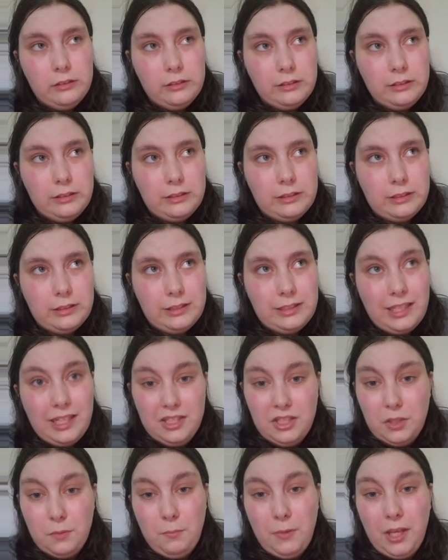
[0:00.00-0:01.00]
Because
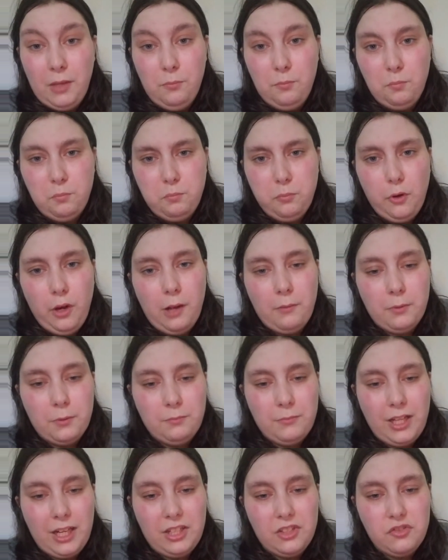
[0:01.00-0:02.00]
that's a big
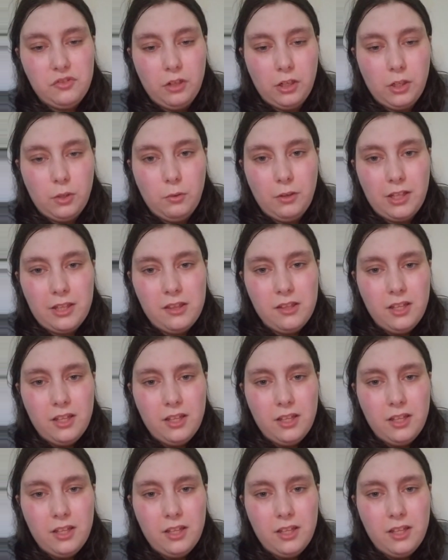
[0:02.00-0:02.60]
problem that I struggle with.